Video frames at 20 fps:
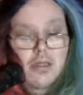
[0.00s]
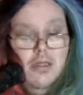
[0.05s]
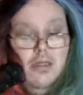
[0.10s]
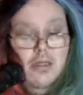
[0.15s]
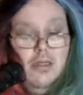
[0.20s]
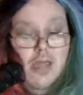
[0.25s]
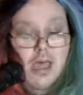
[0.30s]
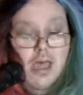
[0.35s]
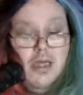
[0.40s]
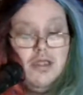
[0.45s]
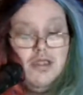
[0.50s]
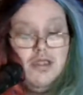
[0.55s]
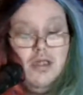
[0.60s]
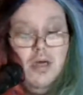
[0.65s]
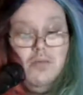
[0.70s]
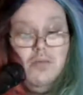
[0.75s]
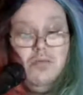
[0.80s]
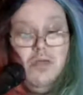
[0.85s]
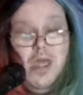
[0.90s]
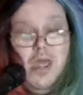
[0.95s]
Next
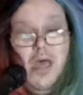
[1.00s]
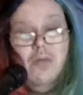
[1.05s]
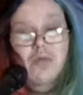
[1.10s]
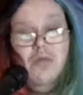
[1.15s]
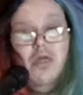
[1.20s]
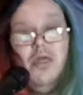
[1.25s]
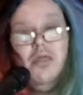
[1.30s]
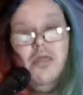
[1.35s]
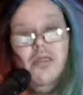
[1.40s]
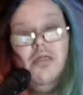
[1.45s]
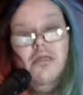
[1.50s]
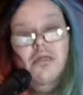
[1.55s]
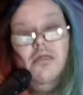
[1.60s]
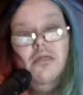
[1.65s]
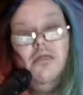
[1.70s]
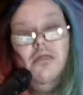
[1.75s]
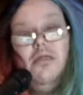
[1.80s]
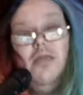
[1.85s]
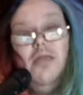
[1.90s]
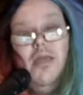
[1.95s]
up, we have like the
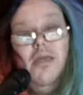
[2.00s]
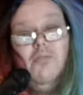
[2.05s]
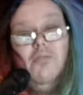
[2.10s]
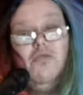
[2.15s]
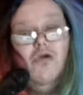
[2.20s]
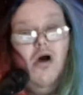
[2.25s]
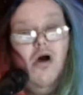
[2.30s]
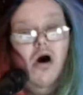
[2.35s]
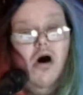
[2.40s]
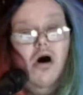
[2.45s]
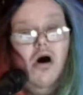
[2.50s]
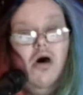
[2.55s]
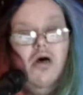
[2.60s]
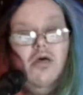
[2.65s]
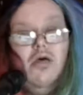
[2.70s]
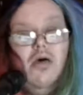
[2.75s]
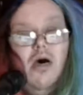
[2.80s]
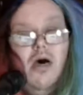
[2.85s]
Team Raw